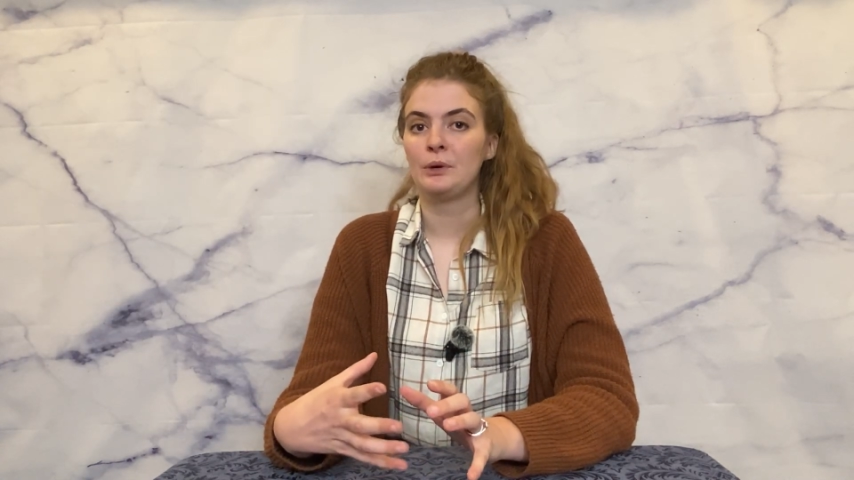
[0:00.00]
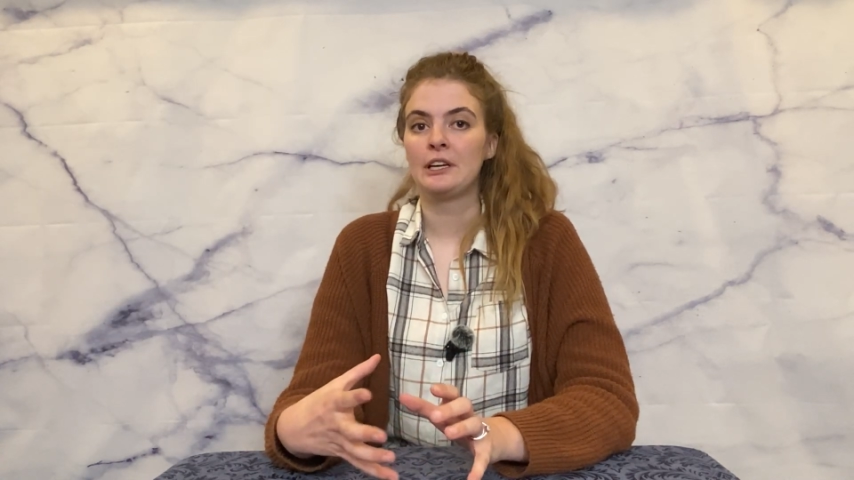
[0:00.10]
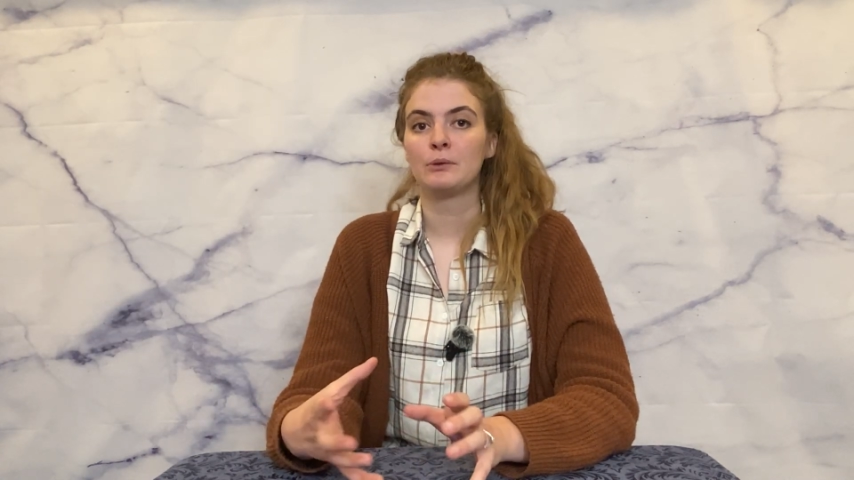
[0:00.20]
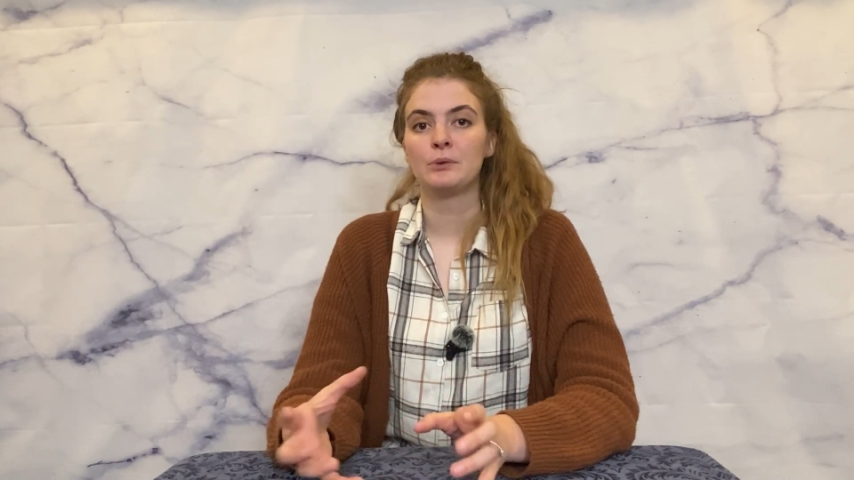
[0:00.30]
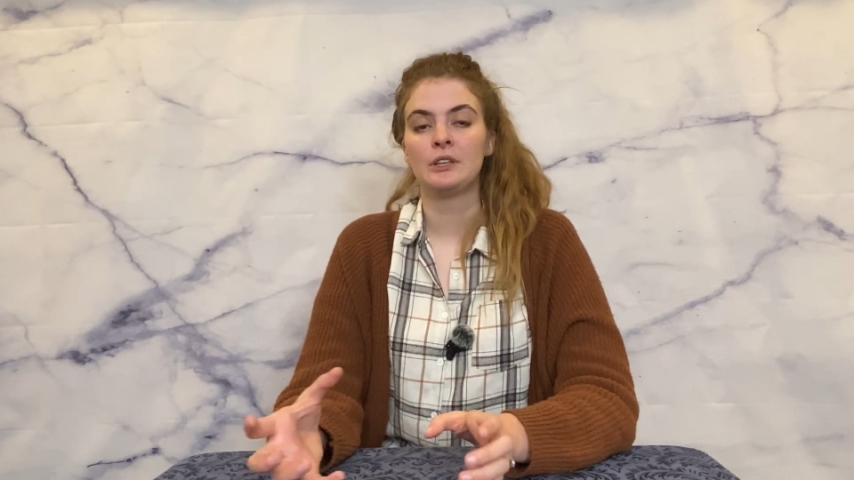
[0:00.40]
we
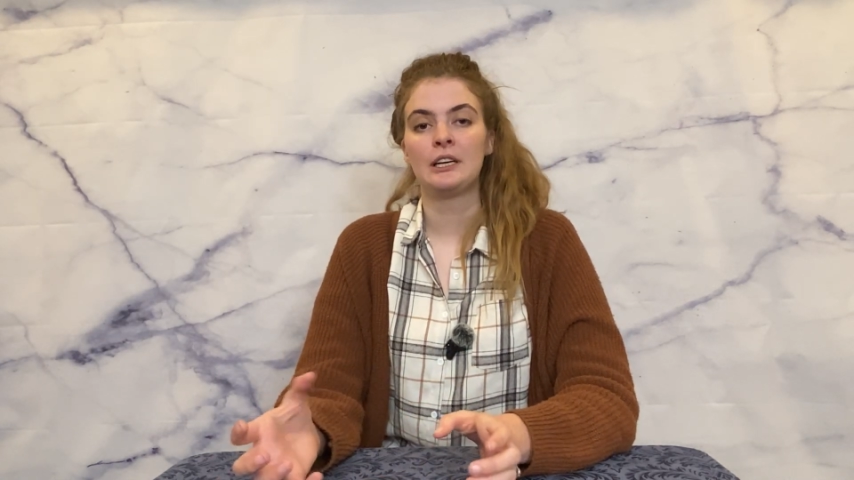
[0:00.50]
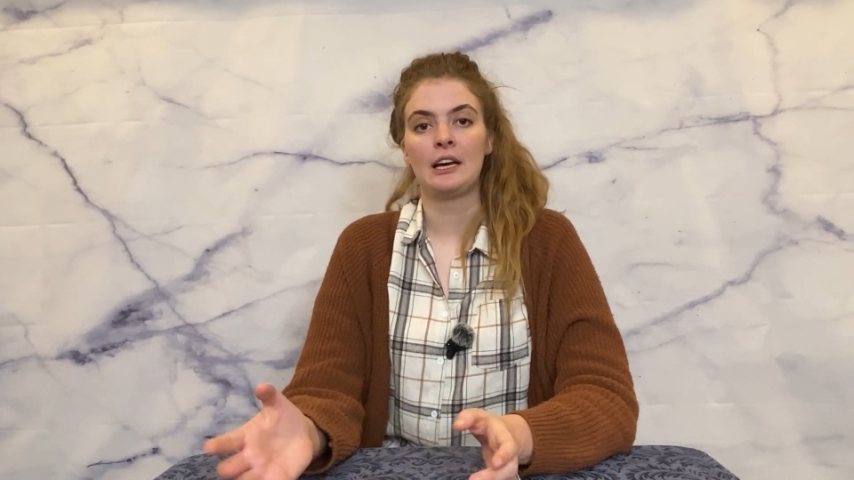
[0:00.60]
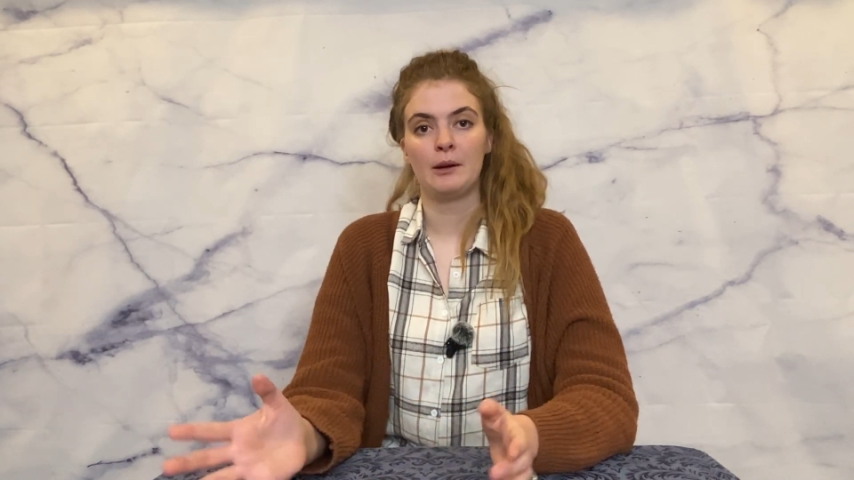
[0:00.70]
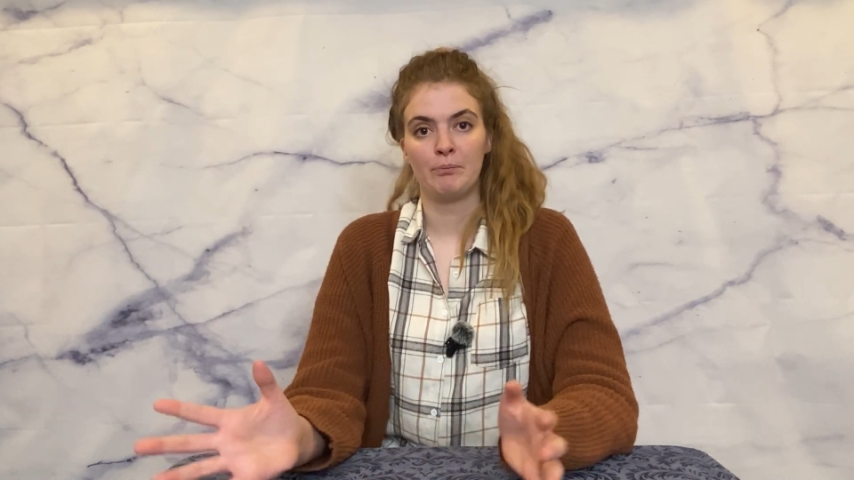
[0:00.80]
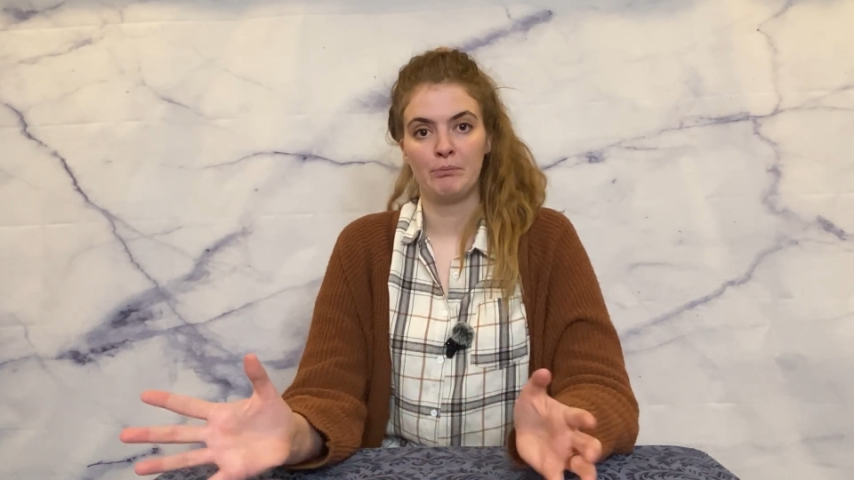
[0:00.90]
can really
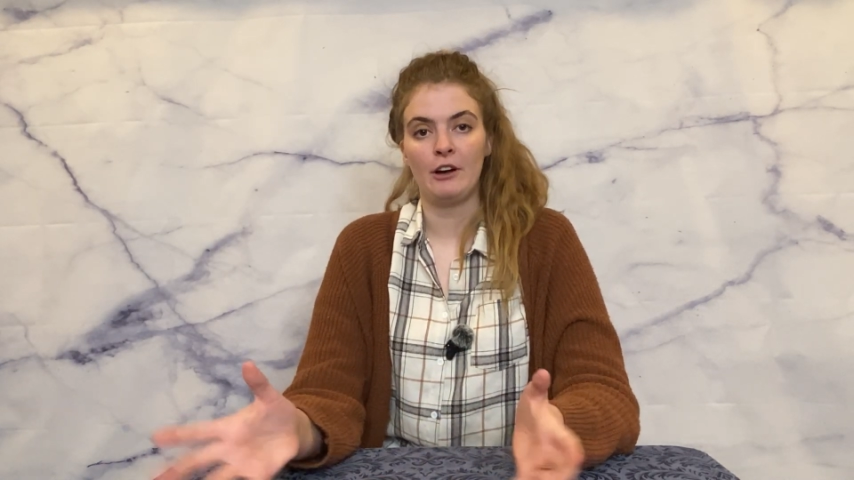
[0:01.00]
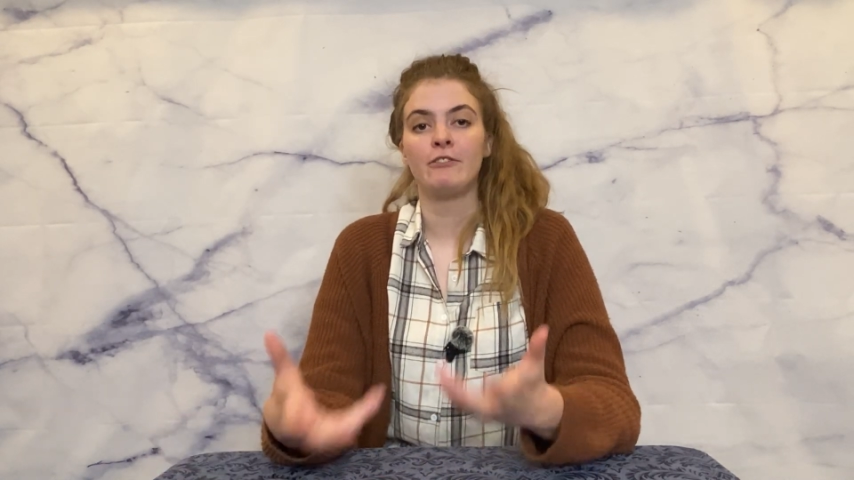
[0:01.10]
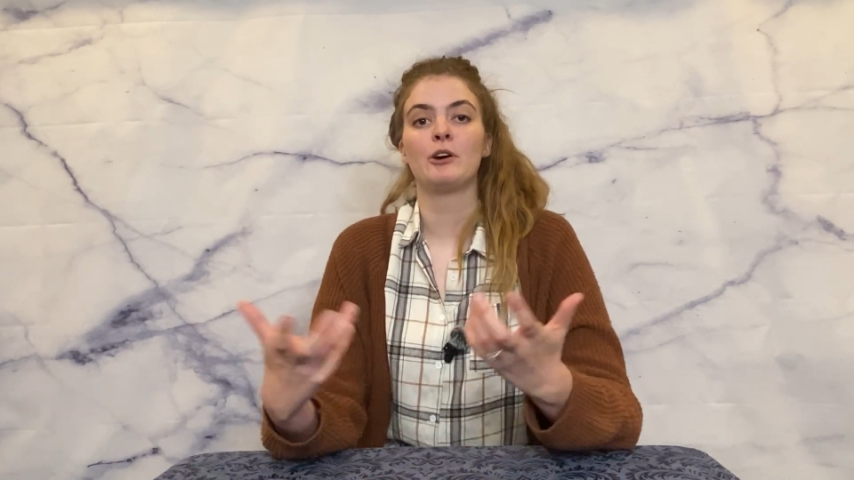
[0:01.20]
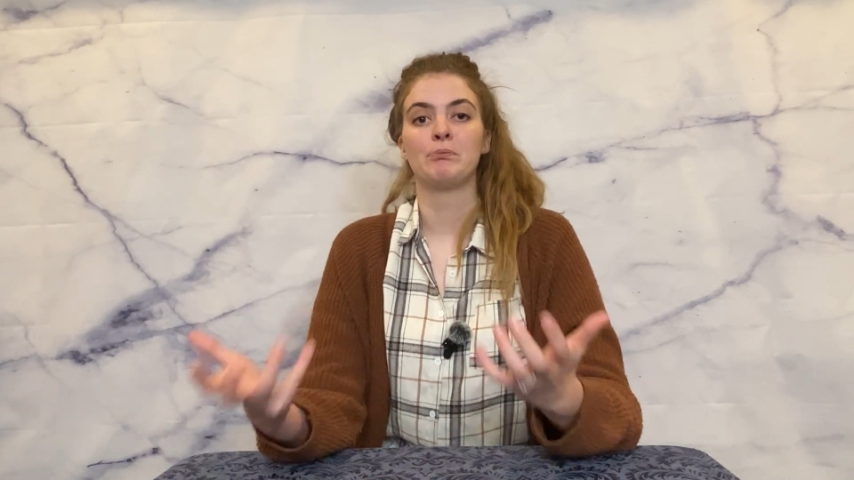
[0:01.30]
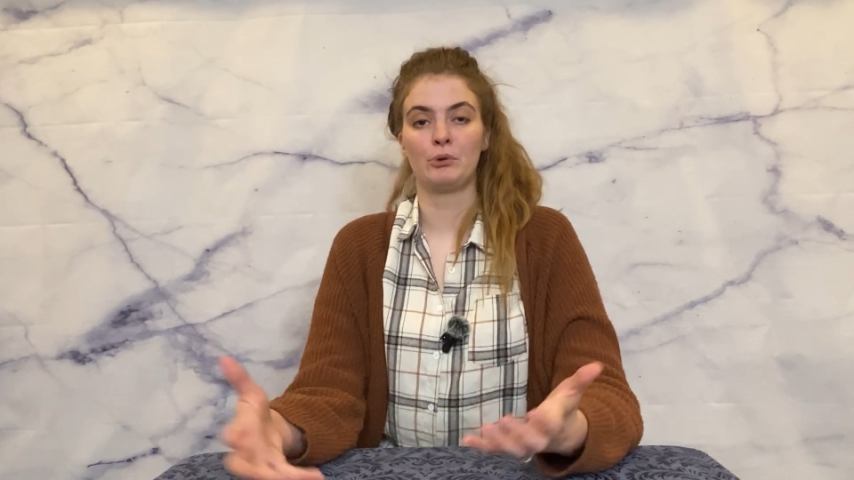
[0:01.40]
kind of
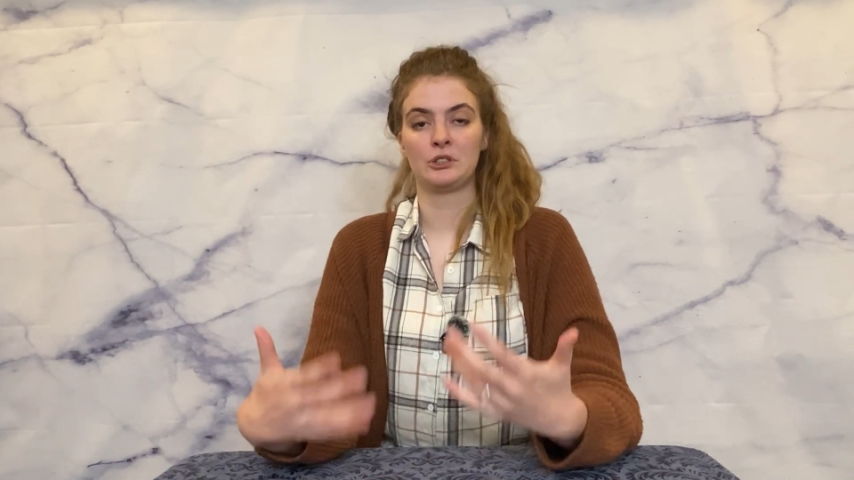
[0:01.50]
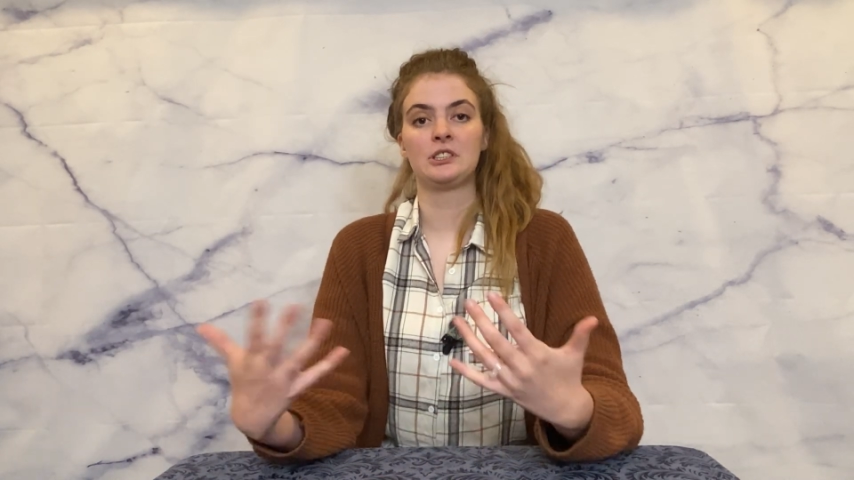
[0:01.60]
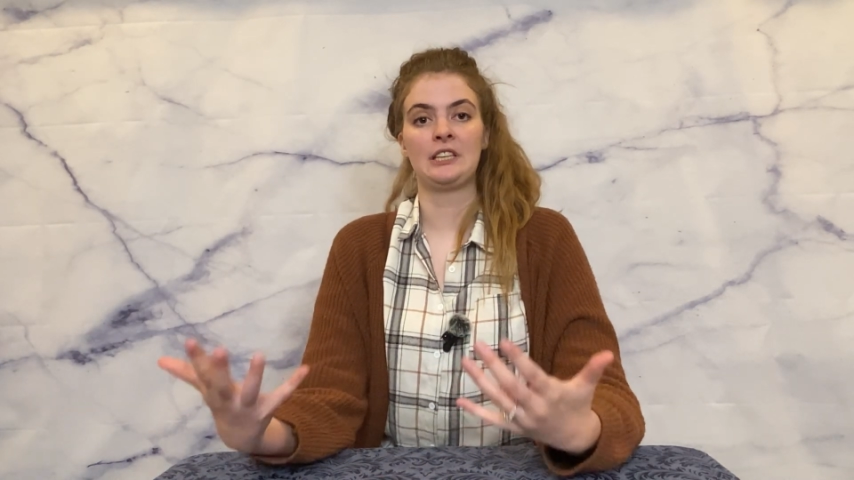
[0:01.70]
buff our board